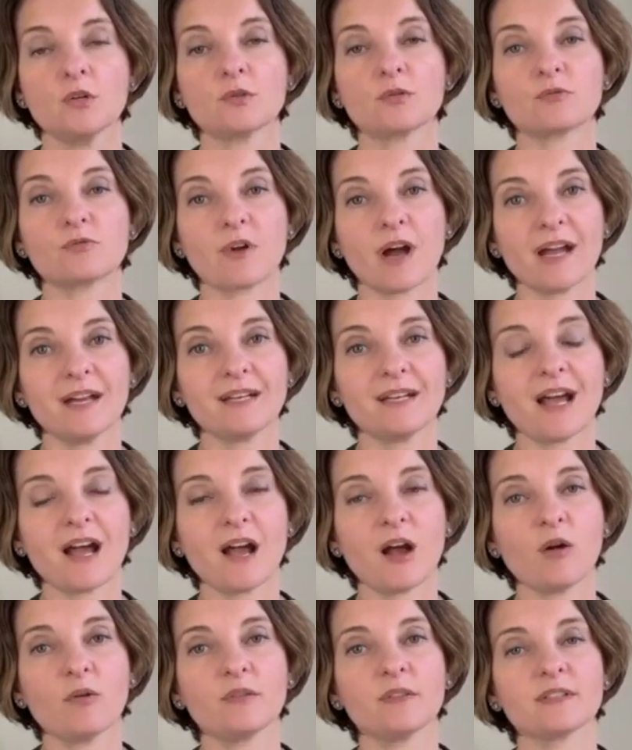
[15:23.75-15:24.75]
Right
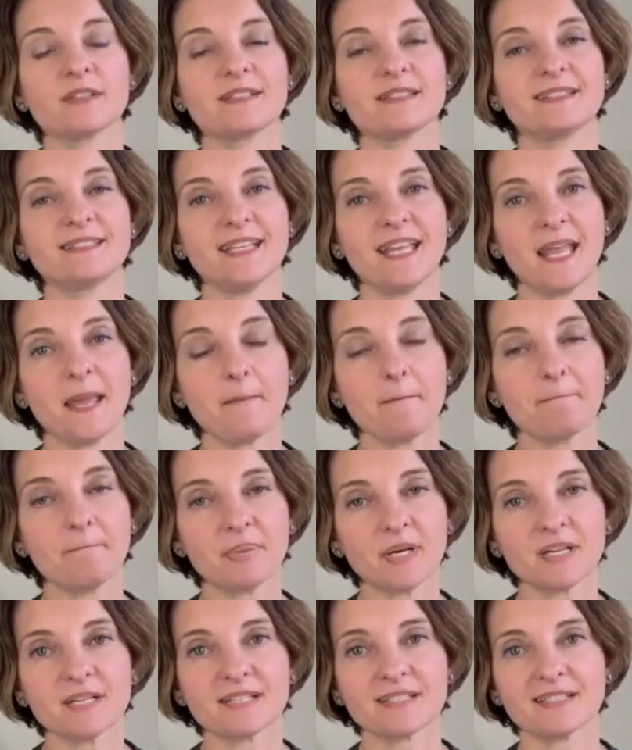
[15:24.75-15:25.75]
now, the same
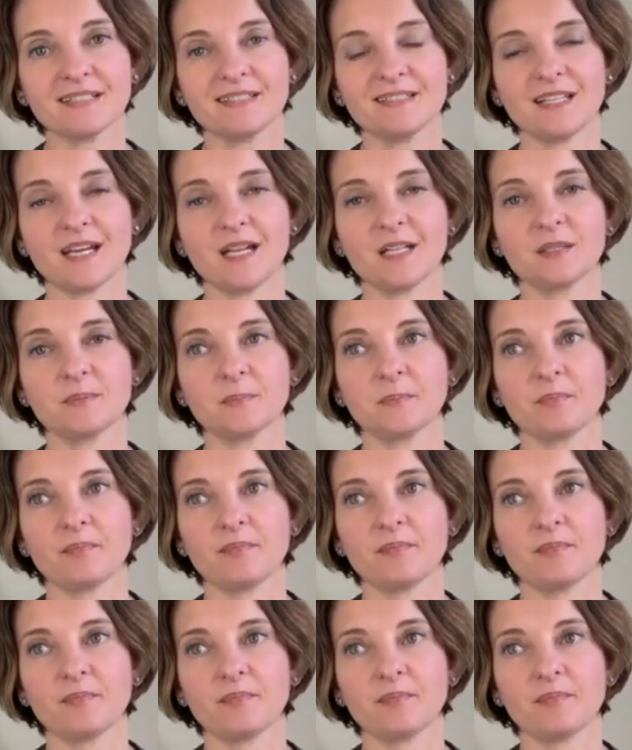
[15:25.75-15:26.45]
person that